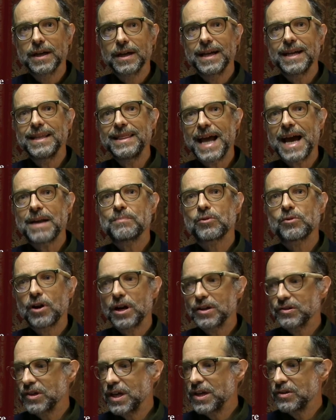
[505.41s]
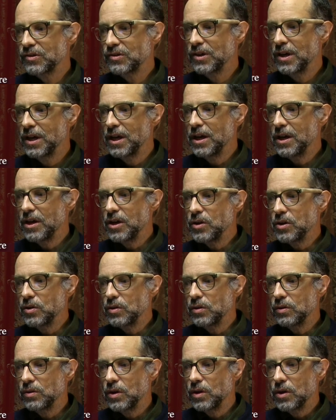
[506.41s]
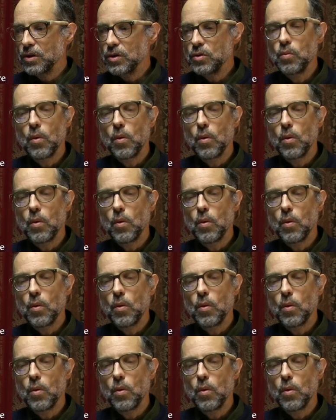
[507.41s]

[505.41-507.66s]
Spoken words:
In that process, you